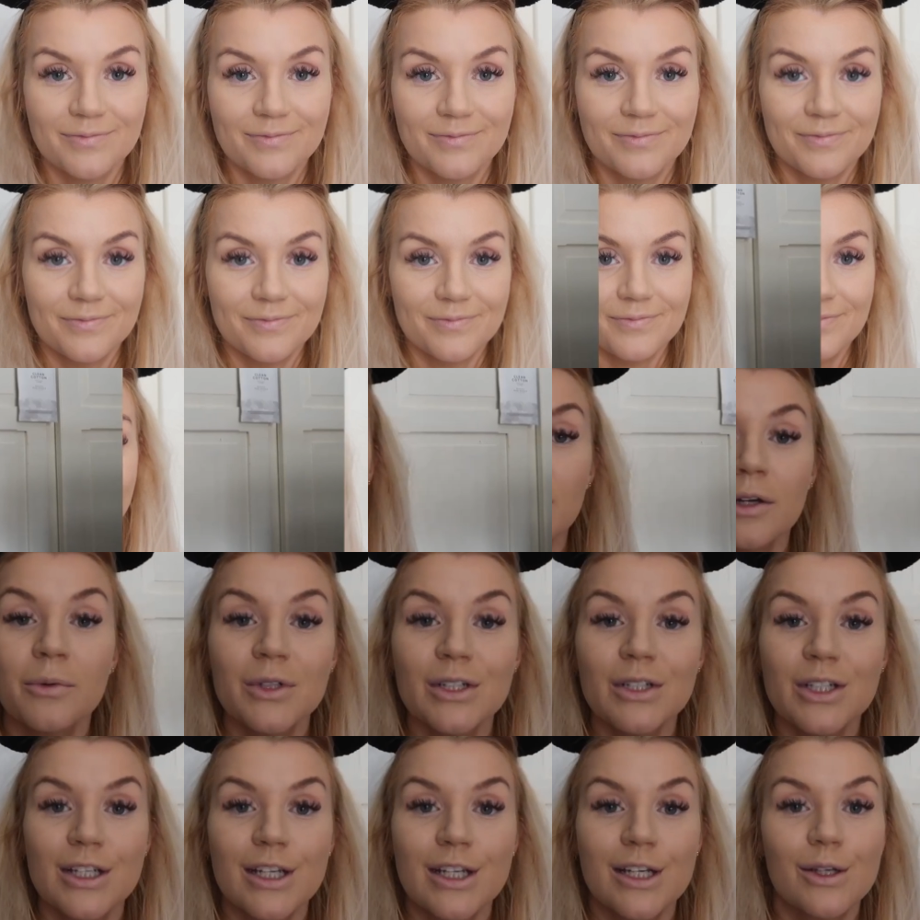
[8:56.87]
The next what I
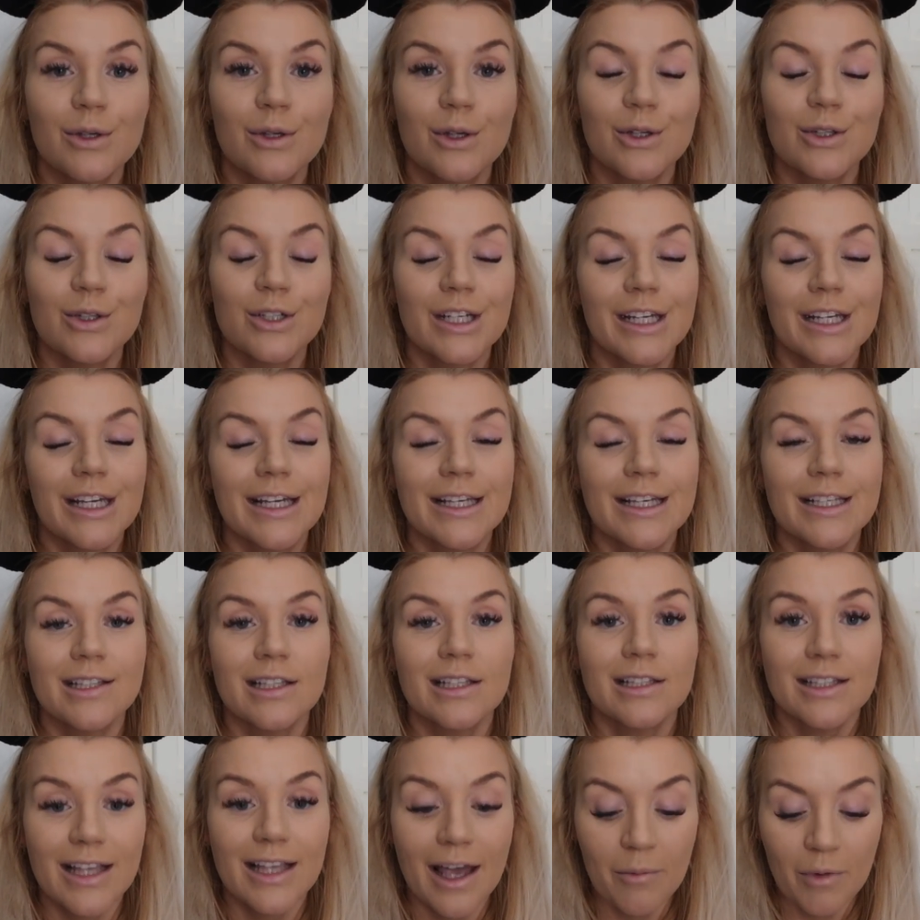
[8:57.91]
would do usually is
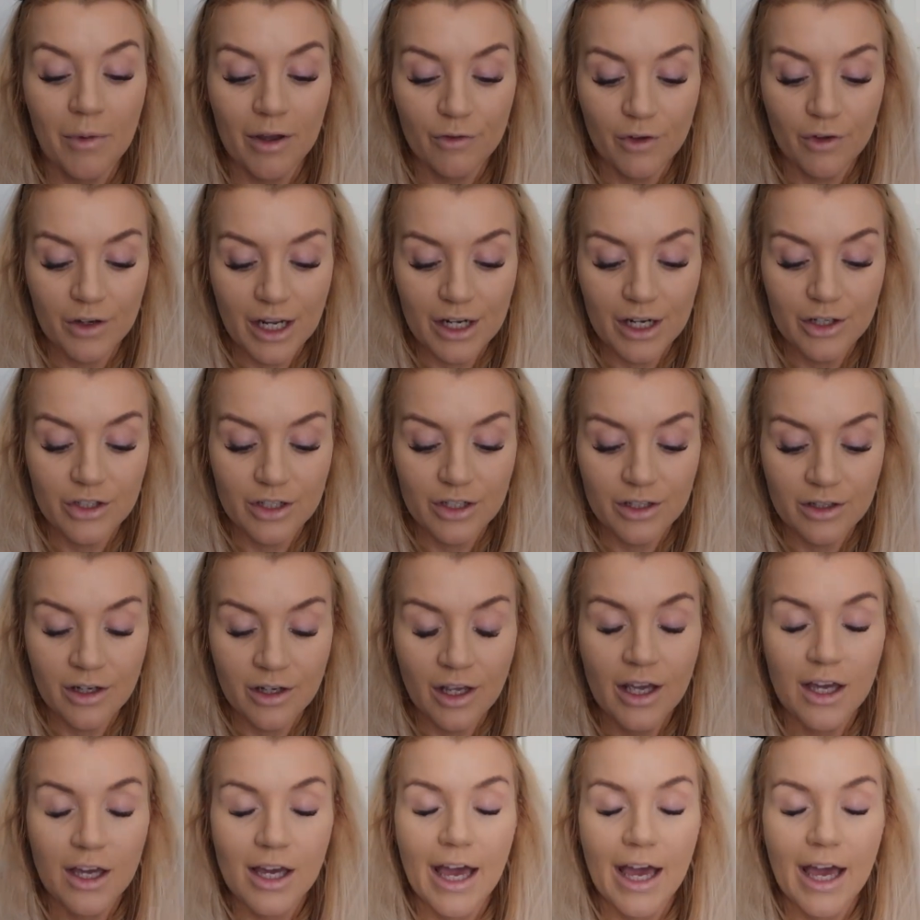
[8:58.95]
set my foundation.